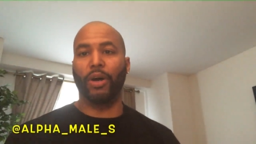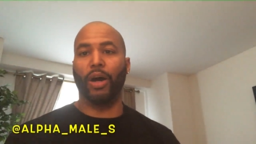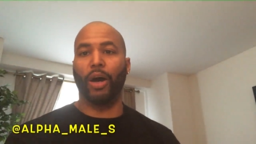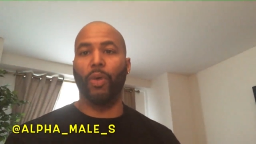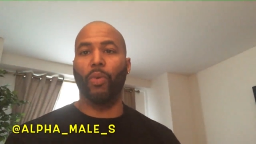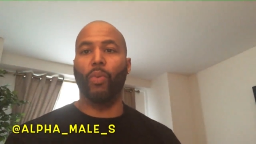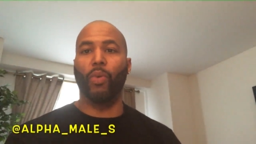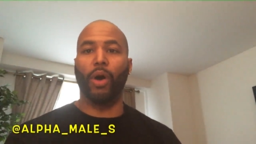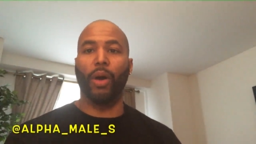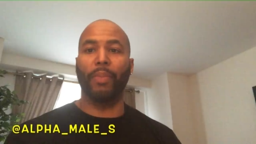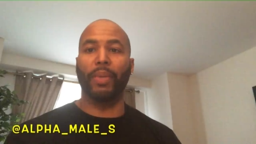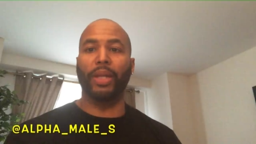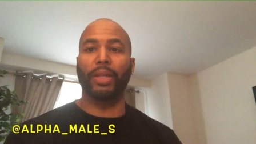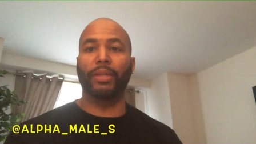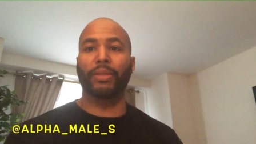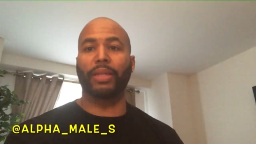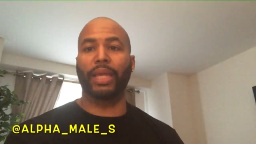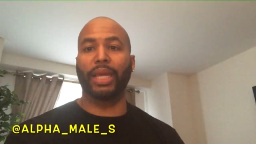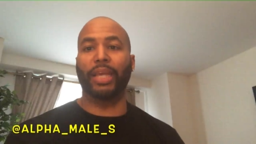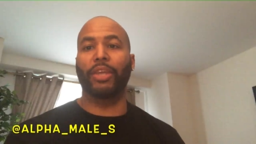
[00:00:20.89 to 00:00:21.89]
a woman
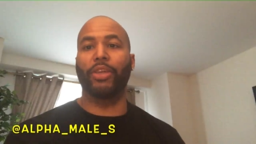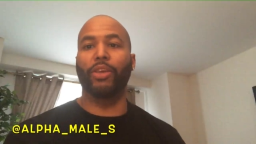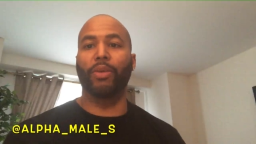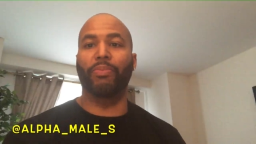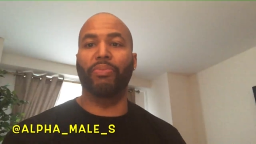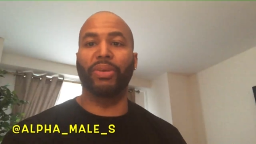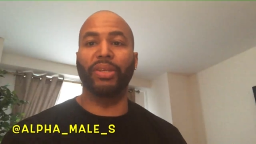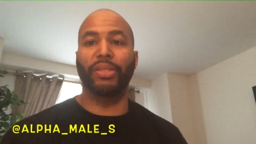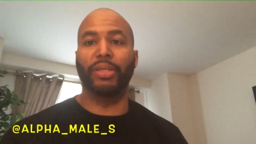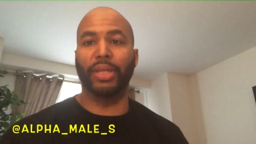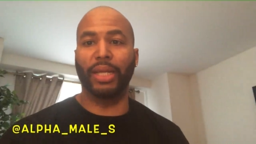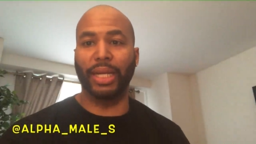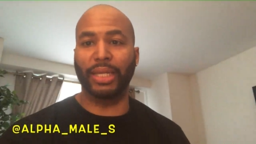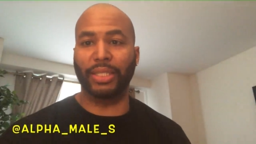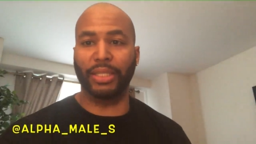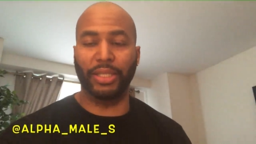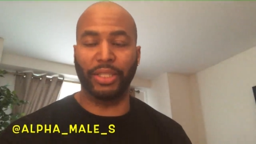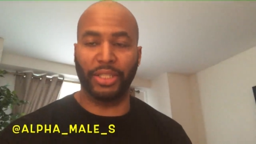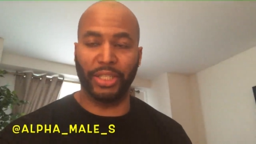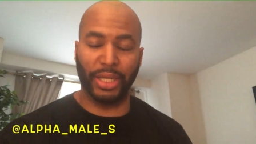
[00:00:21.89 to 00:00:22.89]
thinking you're
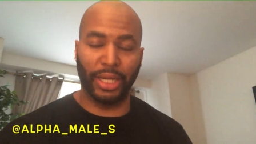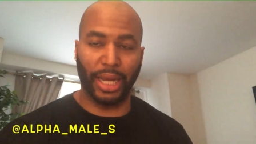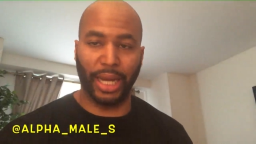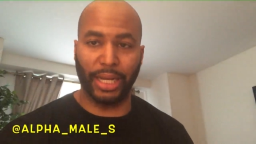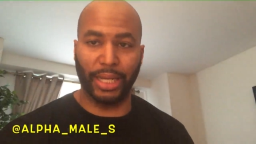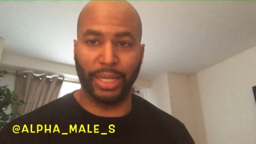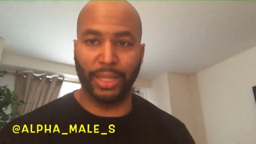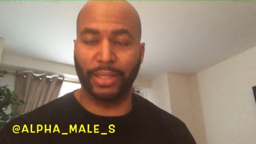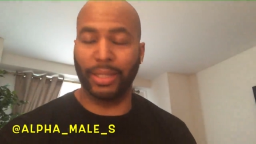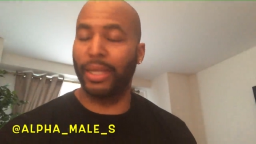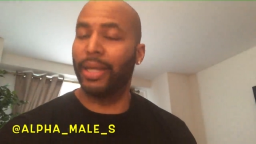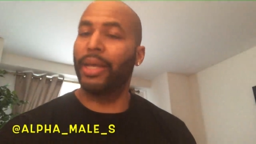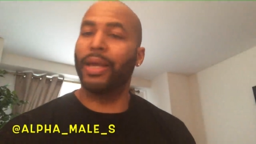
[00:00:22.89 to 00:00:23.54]
pre-selection and shit like this.